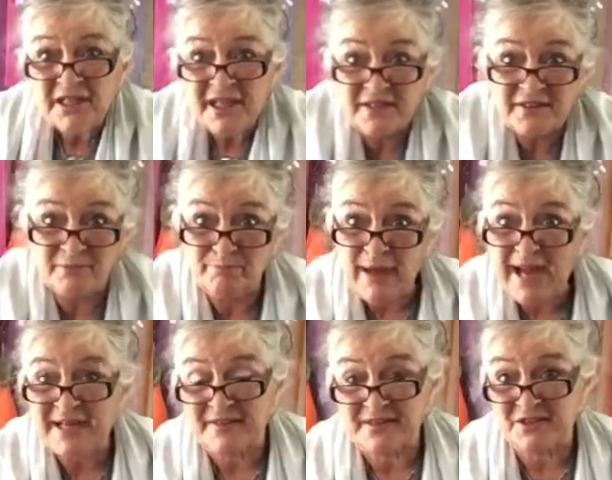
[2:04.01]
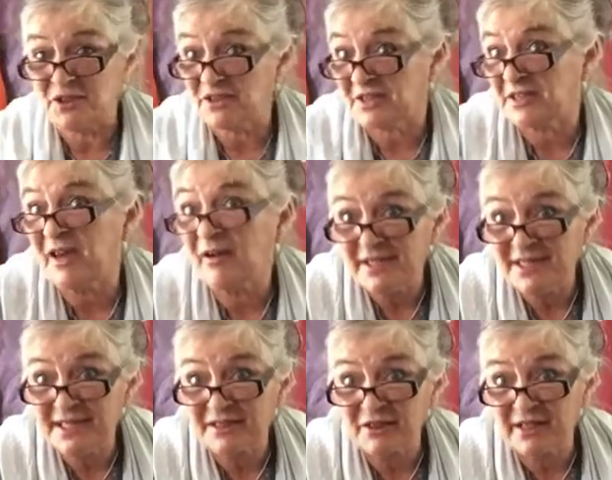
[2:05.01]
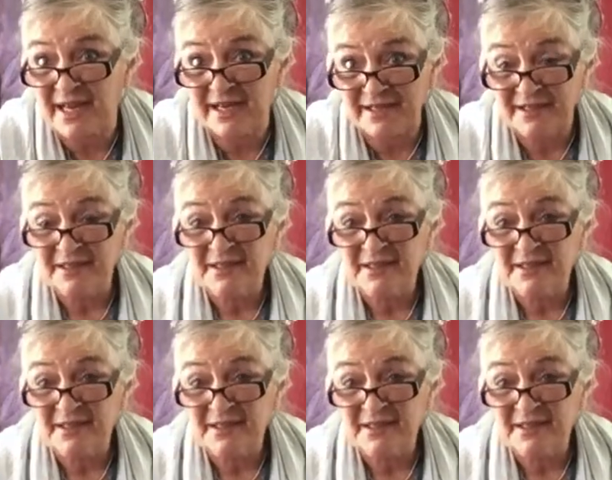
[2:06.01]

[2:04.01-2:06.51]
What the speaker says: At the back, there's just a tiny little deck.